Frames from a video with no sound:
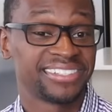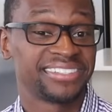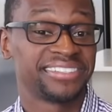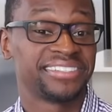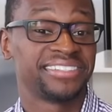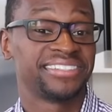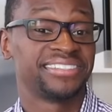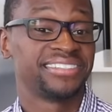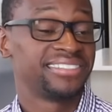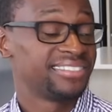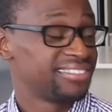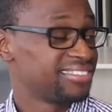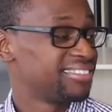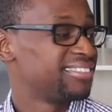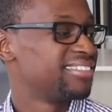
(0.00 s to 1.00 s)

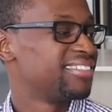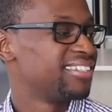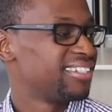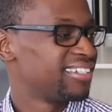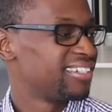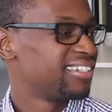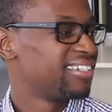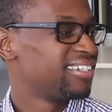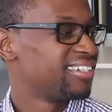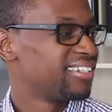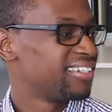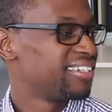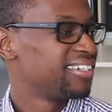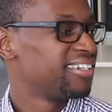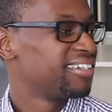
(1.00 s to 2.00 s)

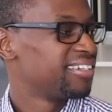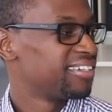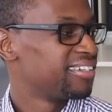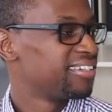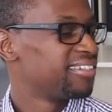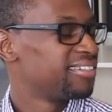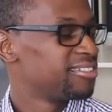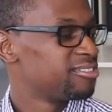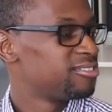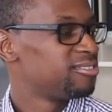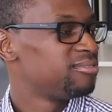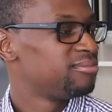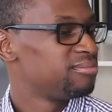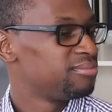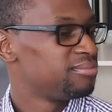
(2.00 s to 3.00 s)

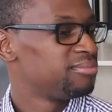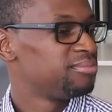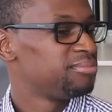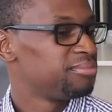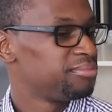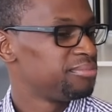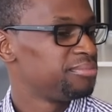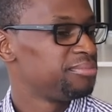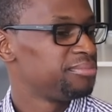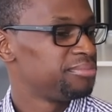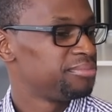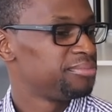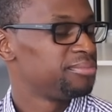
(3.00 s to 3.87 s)
This person isn't speaking.